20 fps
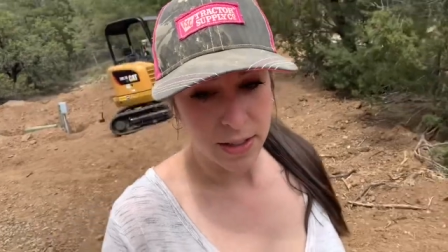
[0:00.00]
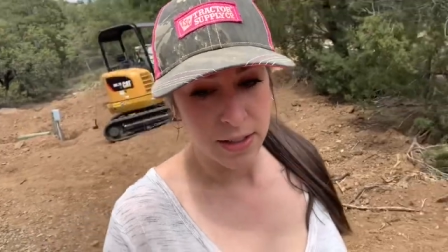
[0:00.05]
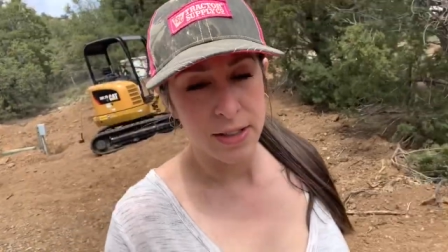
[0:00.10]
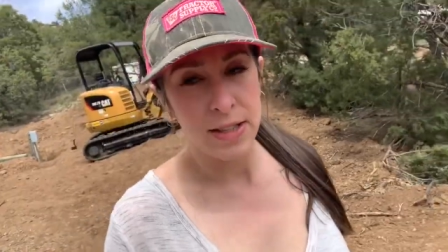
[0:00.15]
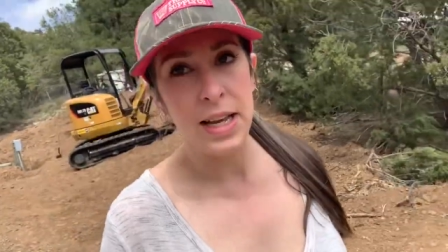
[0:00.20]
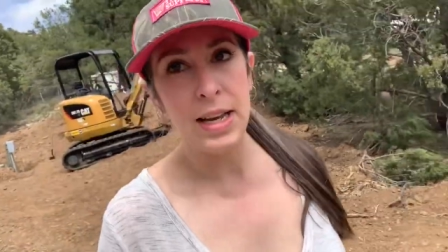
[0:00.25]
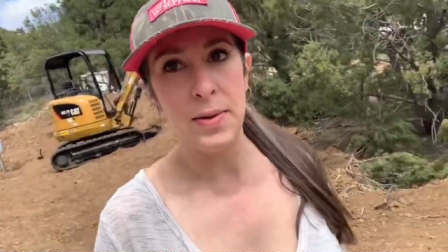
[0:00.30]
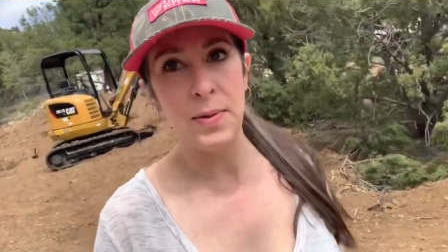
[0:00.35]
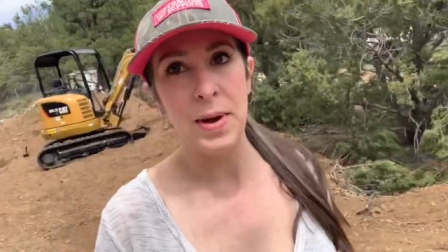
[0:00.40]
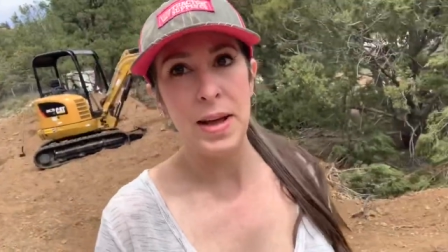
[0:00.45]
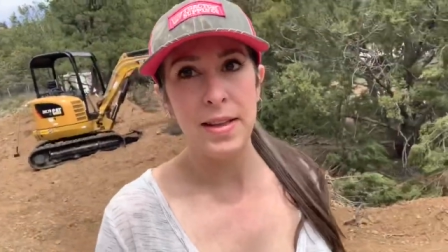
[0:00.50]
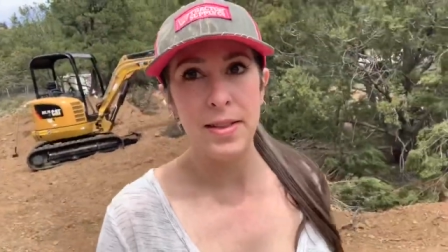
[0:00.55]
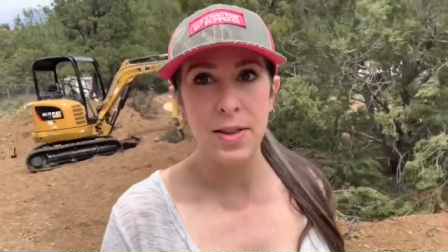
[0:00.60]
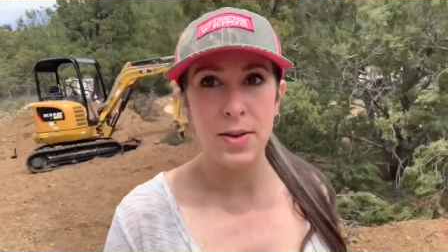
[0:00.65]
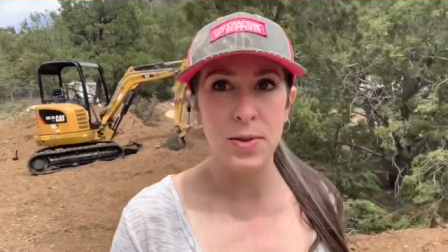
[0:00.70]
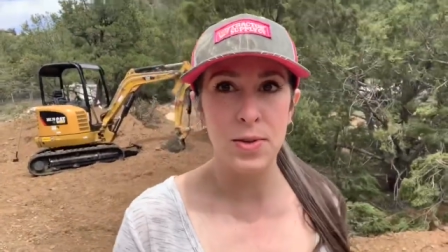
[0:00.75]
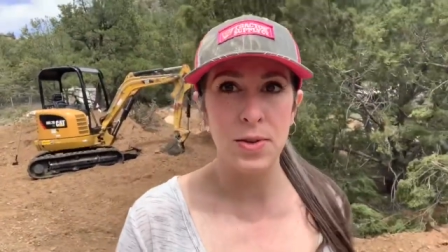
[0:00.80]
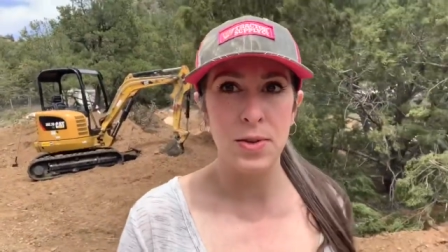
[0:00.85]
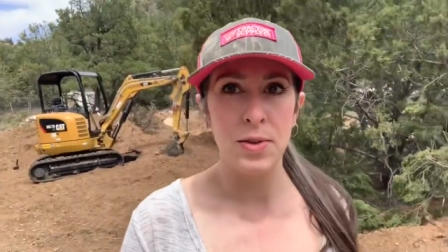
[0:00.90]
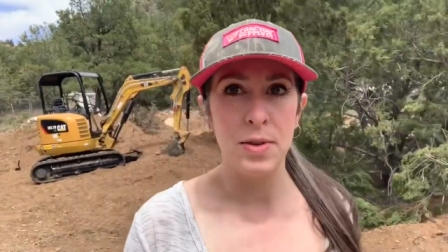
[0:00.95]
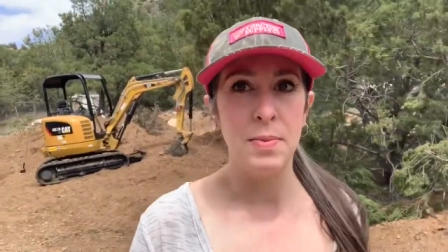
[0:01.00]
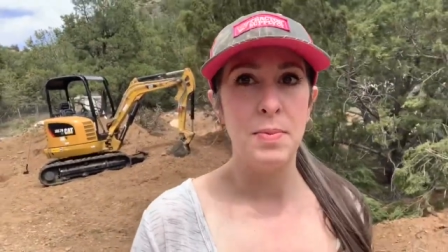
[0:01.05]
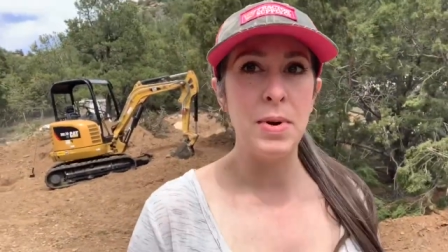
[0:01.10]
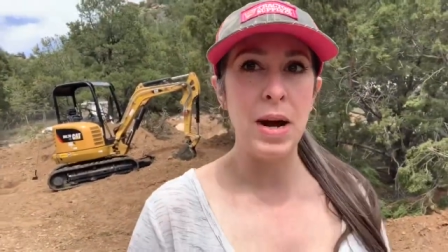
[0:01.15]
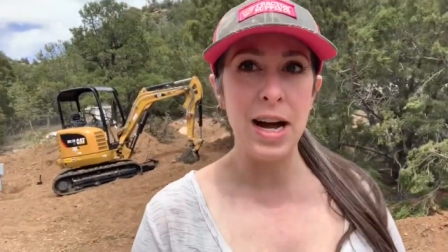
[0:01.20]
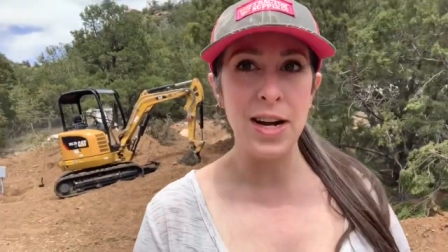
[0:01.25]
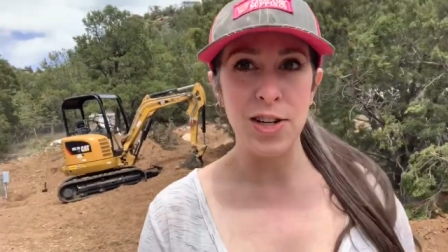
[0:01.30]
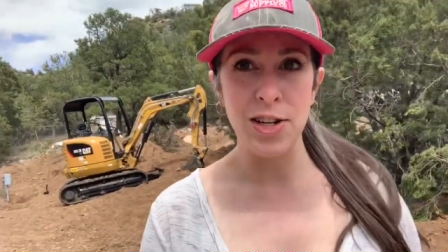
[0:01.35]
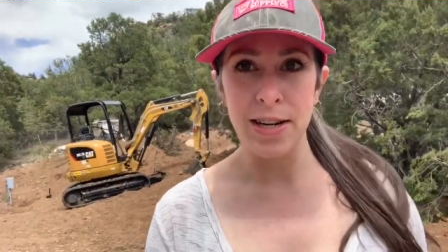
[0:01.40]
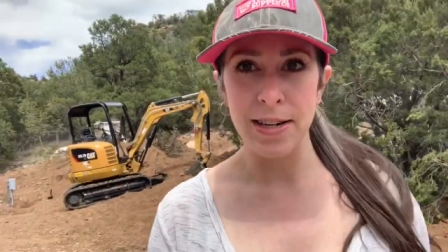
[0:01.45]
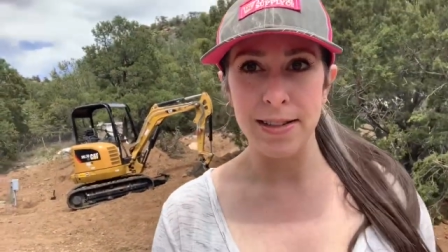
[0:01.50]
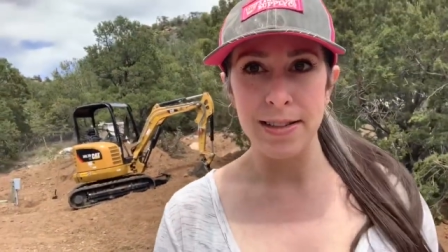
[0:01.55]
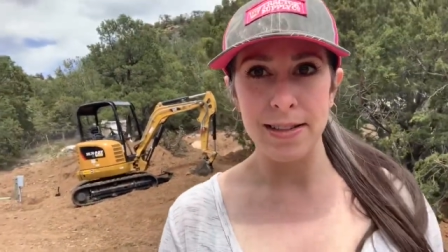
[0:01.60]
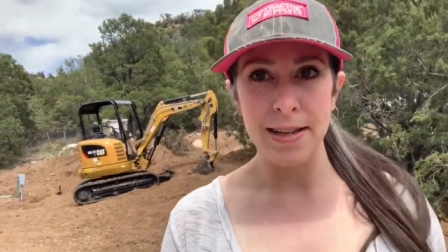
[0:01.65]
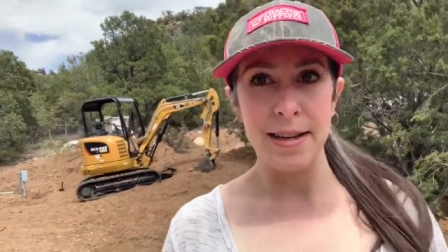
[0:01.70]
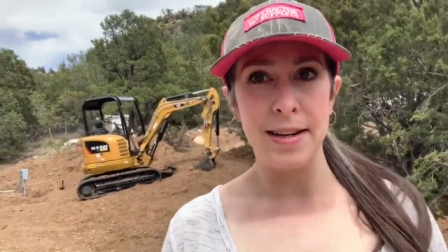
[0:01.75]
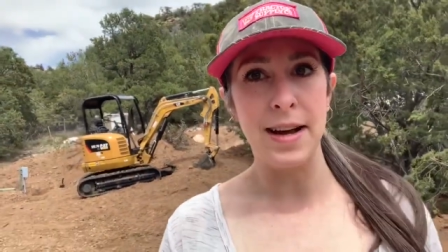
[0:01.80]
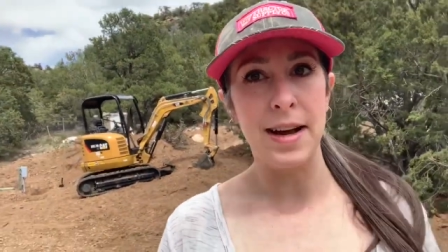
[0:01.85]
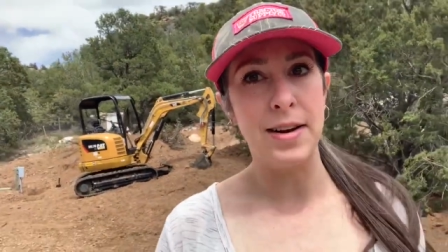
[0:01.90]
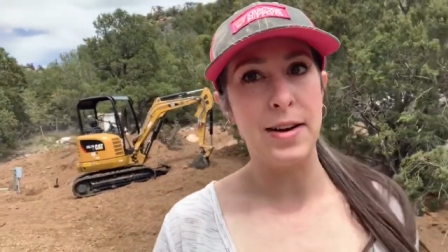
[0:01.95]
So anyway, those are the projects
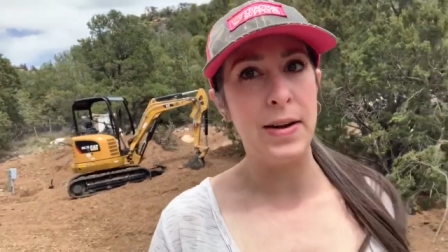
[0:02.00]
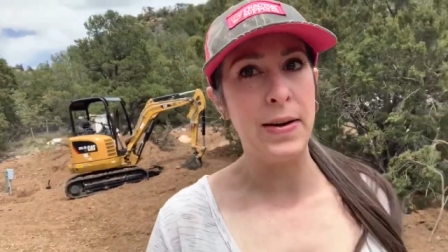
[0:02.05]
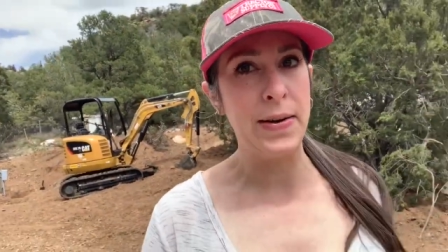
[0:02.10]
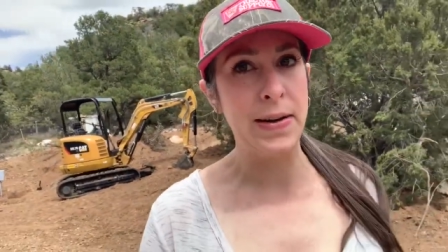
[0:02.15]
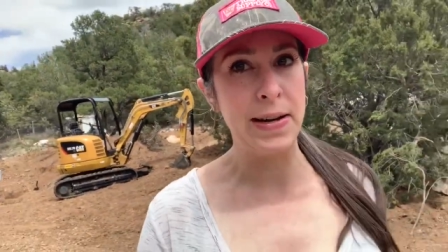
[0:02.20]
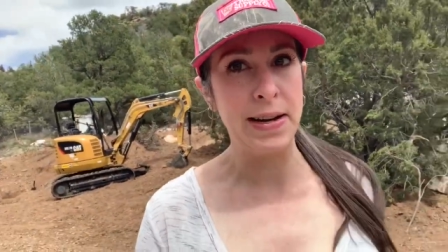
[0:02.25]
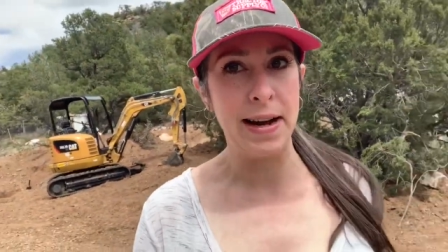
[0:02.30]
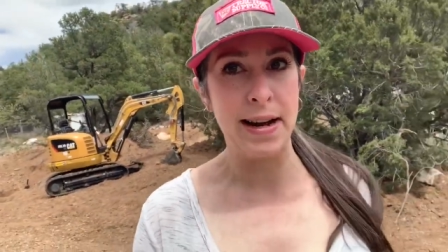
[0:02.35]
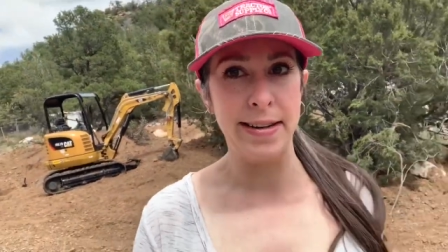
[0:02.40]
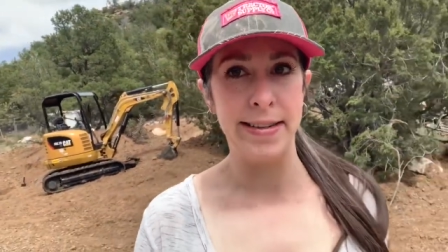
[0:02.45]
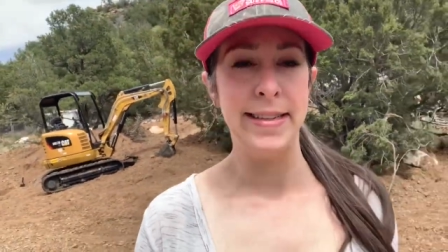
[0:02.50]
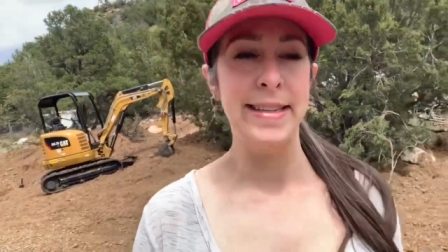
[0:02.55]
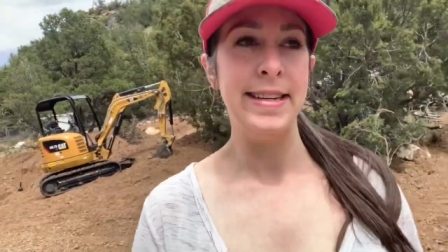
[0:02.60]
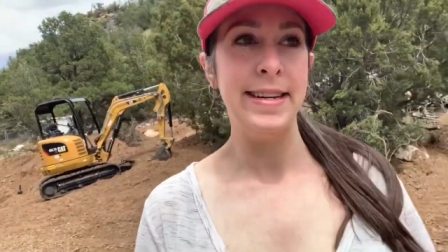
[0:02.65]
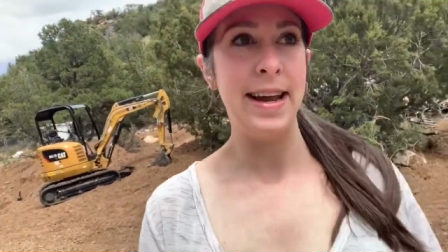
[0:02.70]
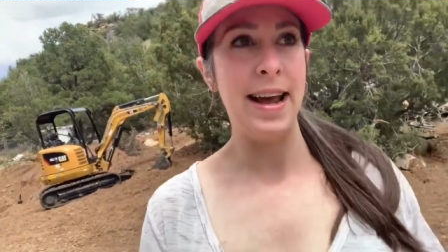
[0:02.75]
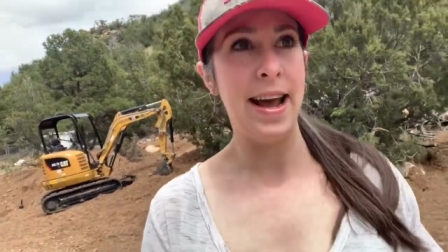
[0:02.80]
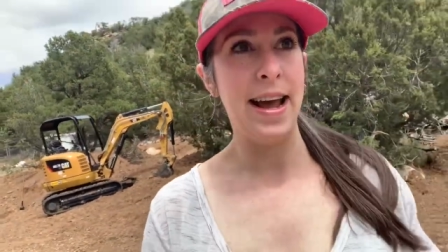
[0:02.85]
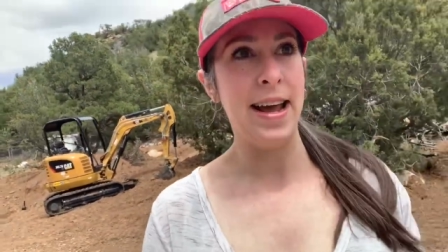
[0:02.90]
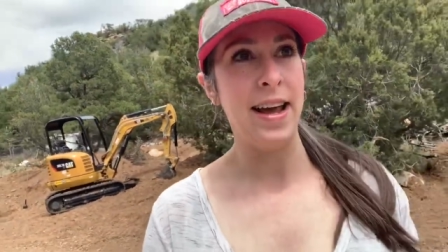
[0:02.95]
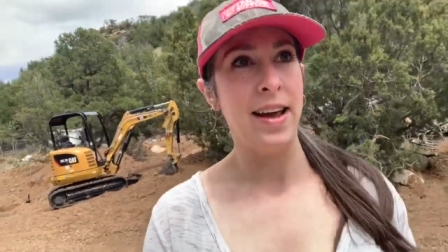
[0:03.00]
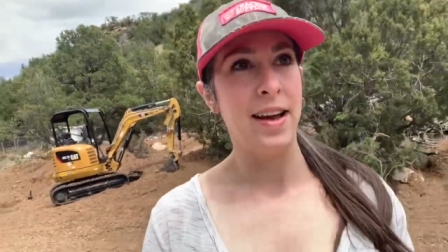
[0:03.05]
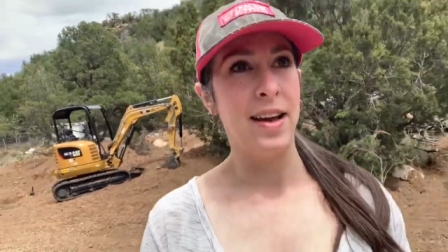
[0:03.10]
I've got going on today.